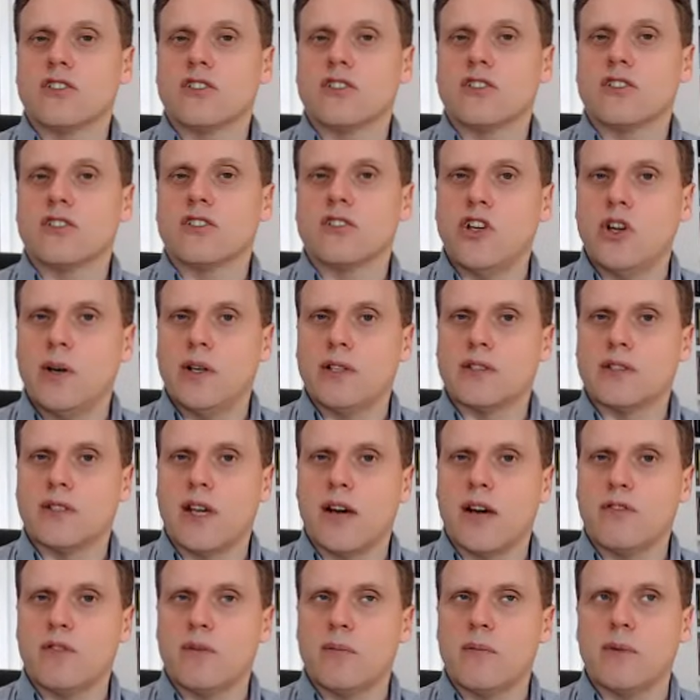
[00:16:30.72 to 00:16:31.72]
the U.S.
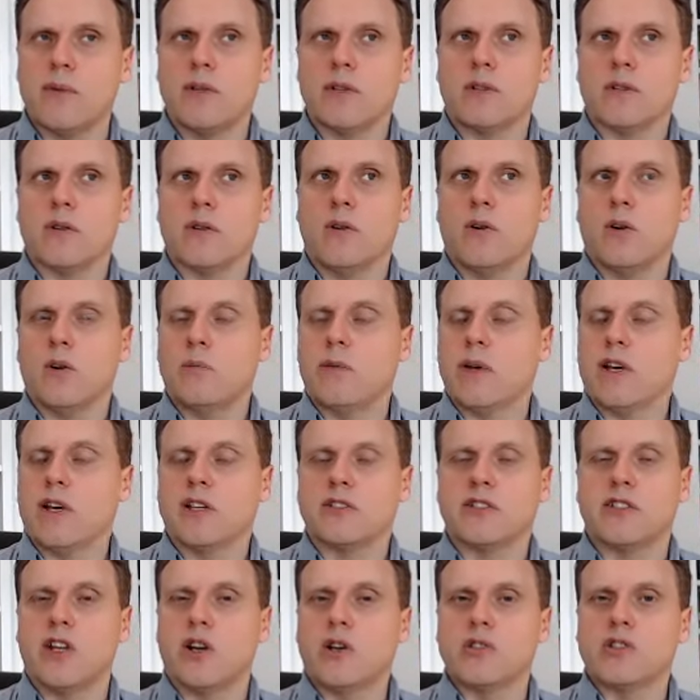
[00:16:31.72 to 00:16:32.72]
government or
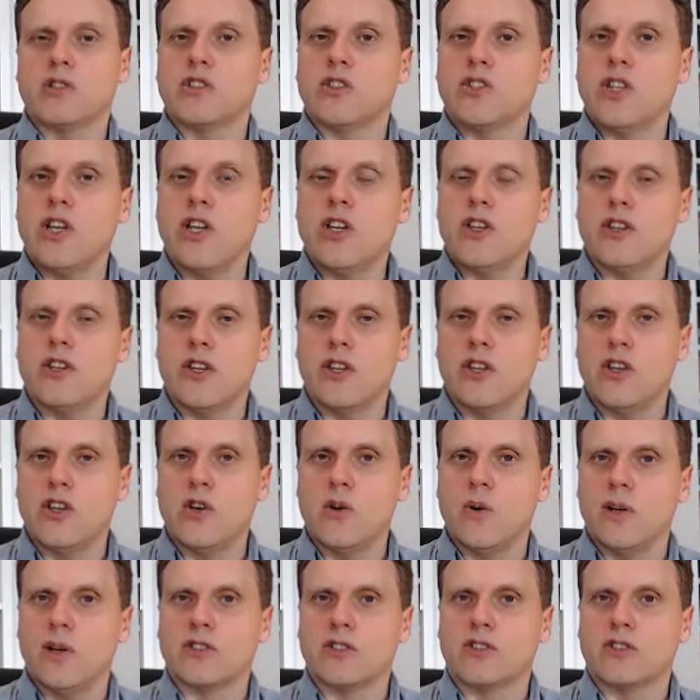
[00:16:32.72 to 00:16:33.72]
because they don't see the
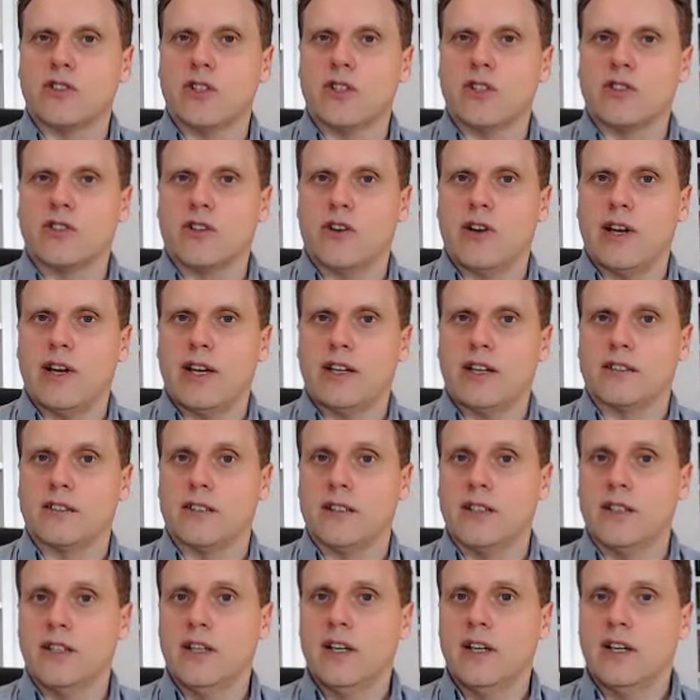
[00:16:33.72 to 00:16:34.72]
U.S. Treasury as
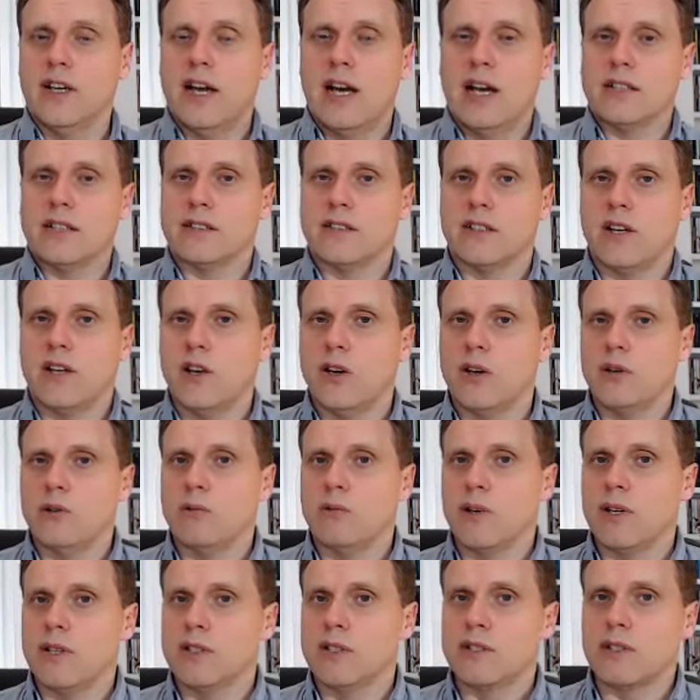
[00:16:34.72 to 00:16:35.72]
a low
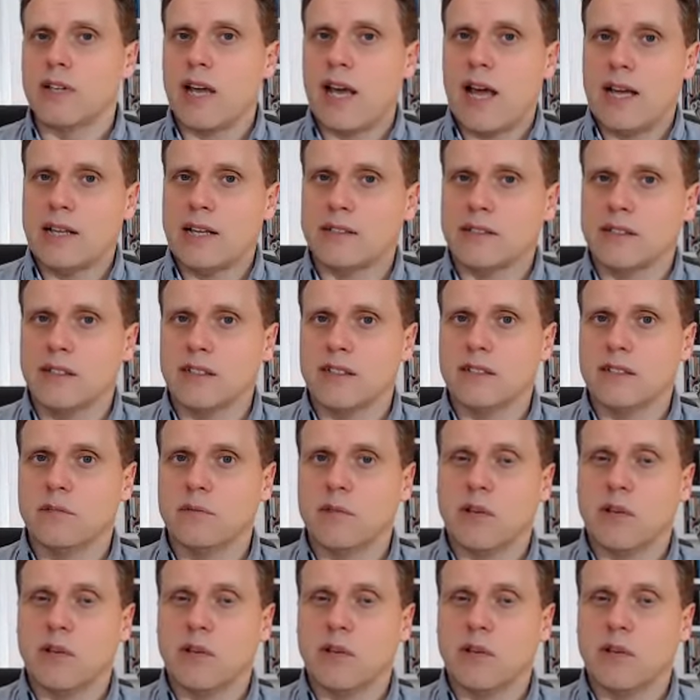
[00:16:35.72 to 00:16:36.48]
risk asset.